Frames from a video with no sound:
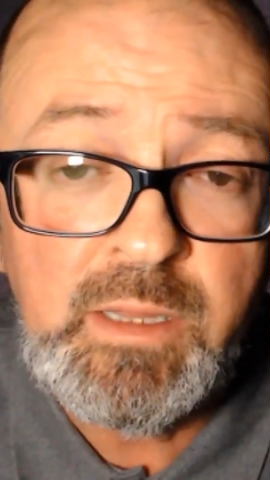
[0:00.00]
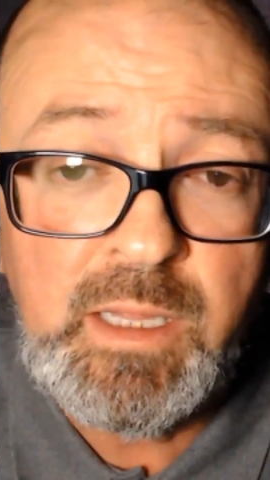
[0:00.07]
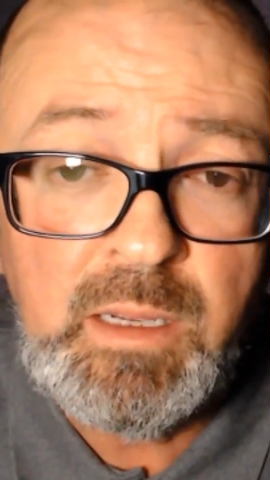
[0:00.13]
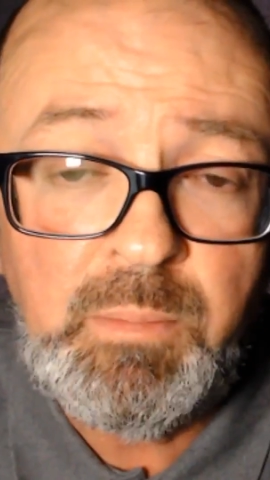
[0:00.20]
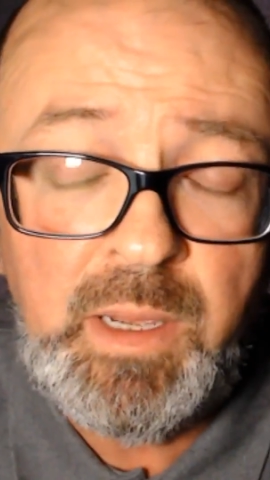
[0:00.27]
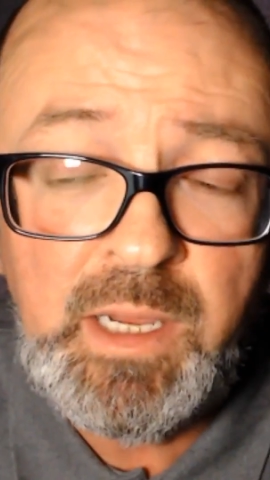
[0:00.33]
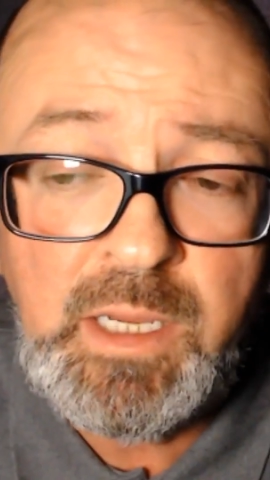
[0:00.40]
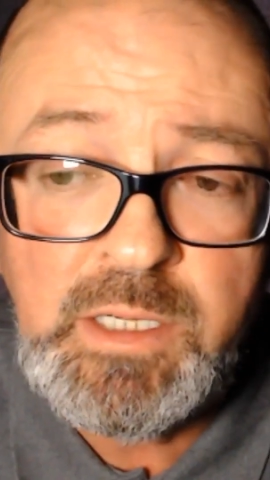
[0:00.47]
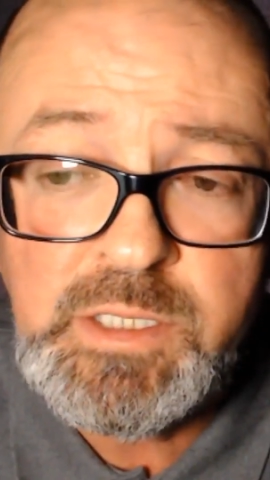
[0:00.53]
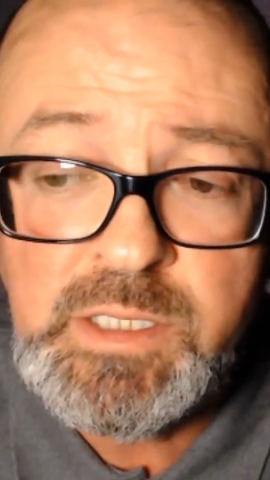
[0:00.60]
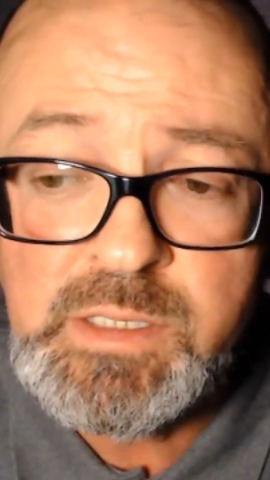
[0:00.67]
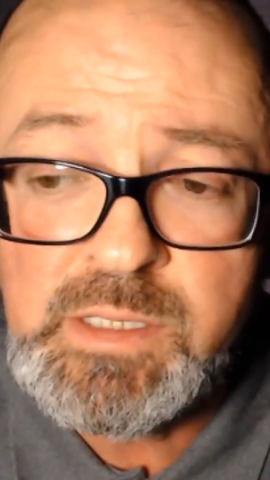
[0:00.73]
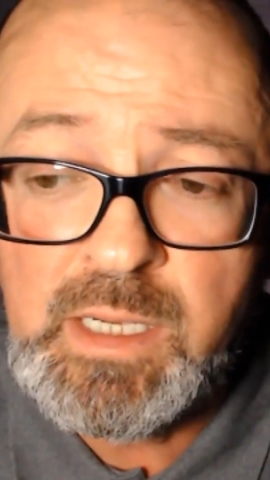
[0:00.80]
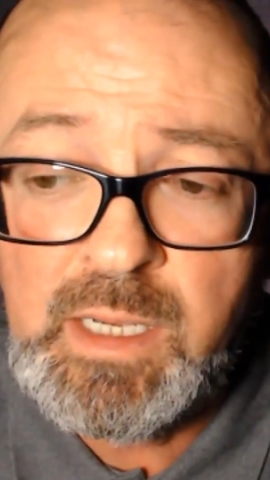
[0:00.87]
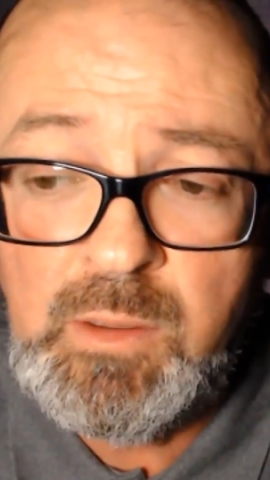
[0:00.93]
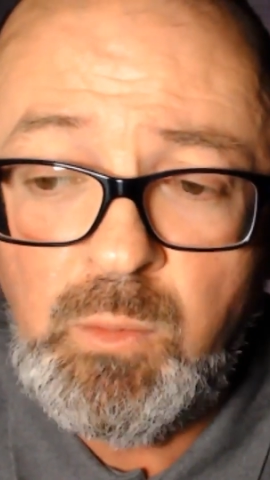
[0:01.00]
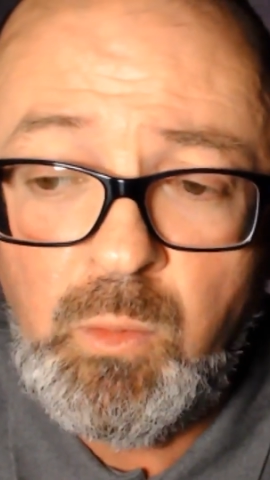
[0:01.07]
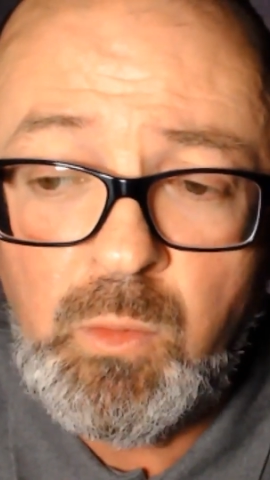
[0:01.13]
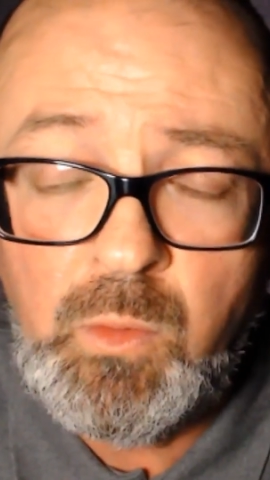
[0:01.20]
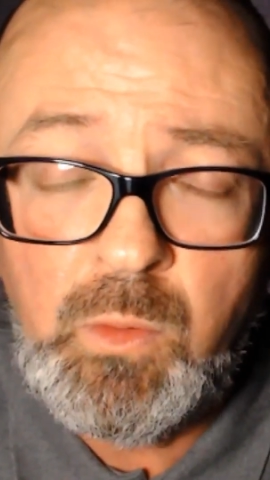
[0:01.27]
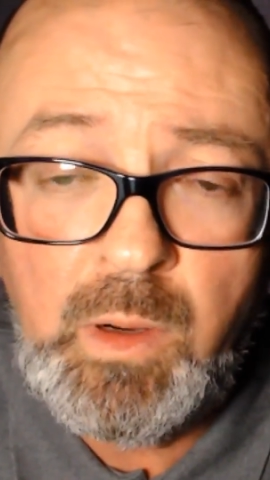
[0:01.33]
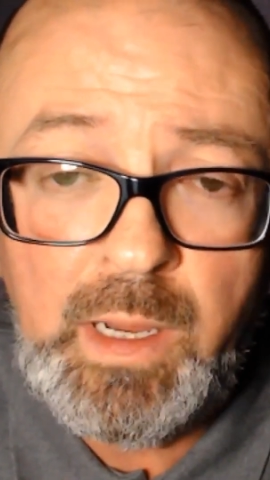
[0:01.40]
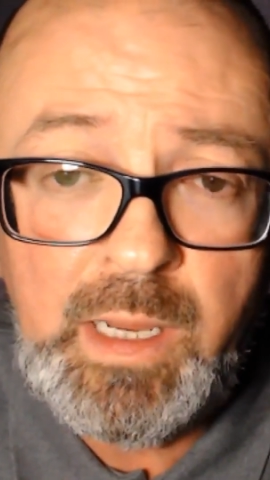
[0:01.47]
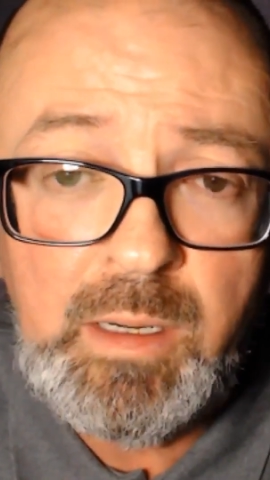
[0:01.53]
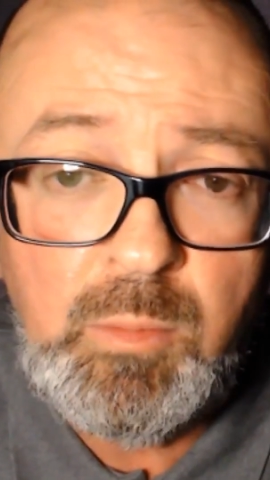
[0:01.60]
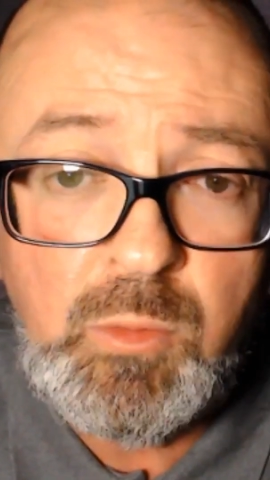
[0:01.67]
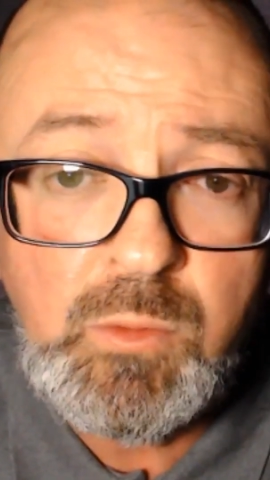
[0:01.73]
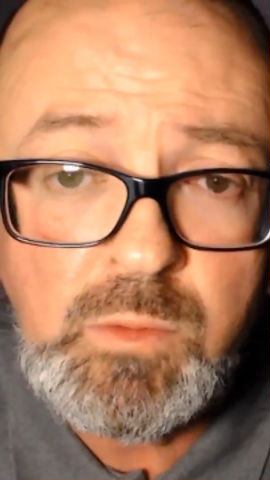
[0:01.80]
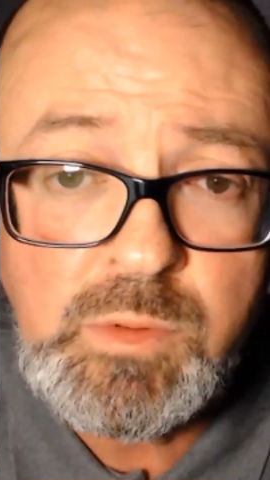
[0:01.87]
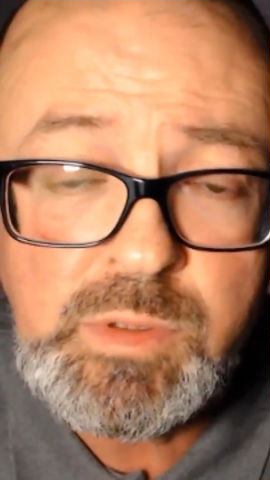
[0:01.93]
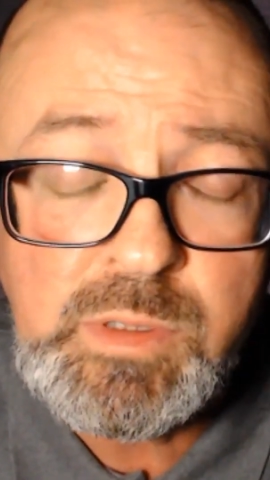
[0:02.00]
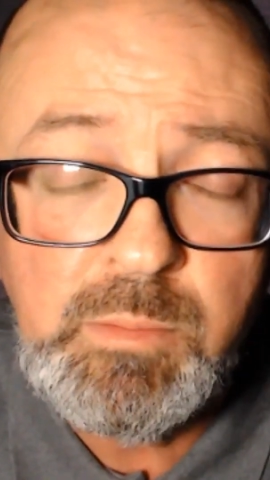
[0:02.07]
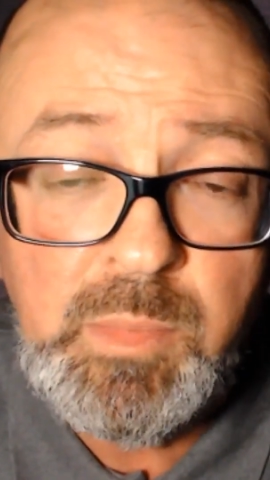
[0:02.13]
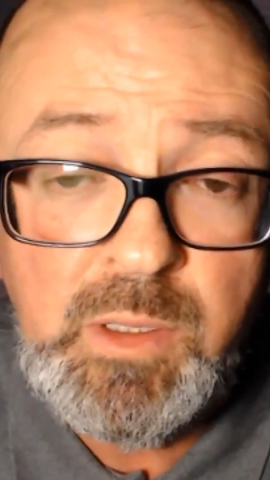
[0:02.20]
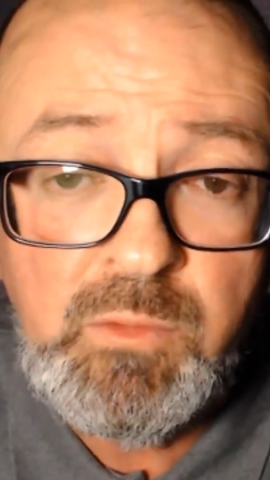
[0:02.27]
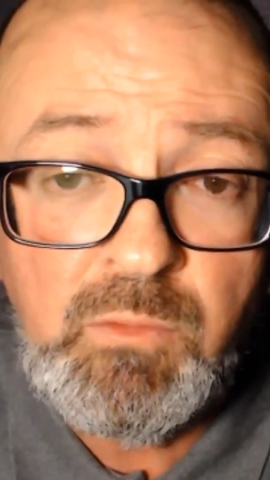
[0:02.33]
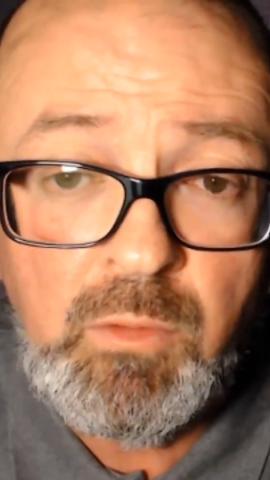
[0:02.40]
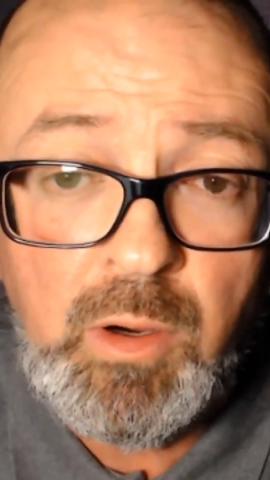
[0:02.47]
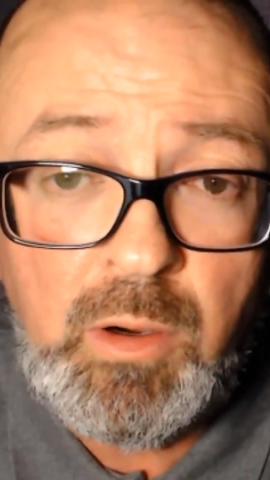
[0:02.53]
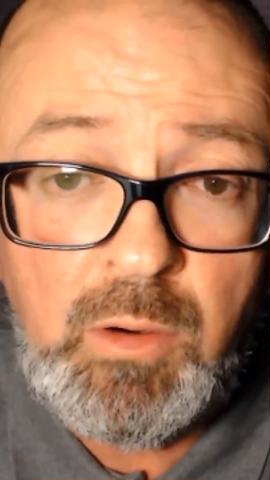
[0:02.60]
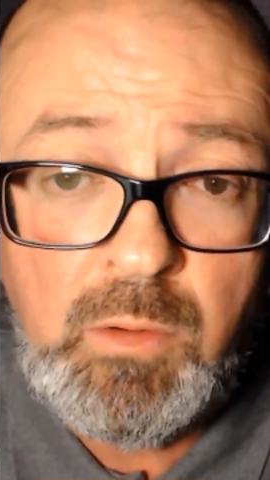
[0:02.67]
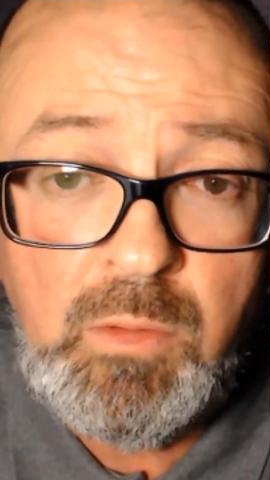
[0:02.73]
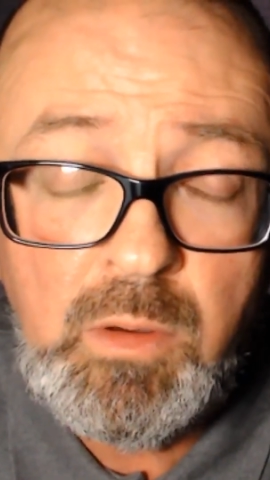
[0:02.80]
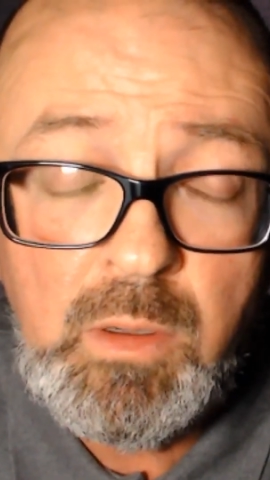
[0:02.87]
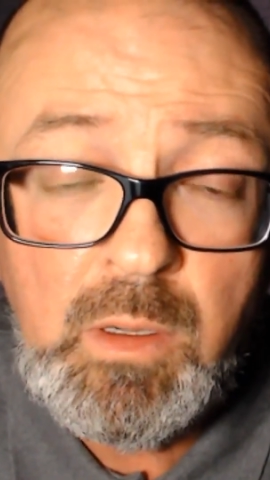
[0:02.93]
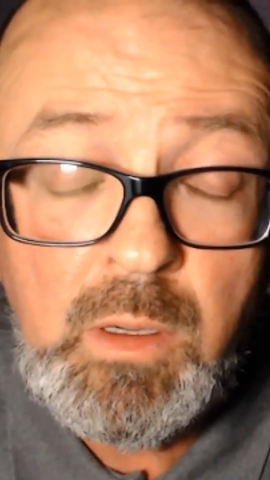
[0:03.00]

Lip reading: That package is a War Animals mint roll,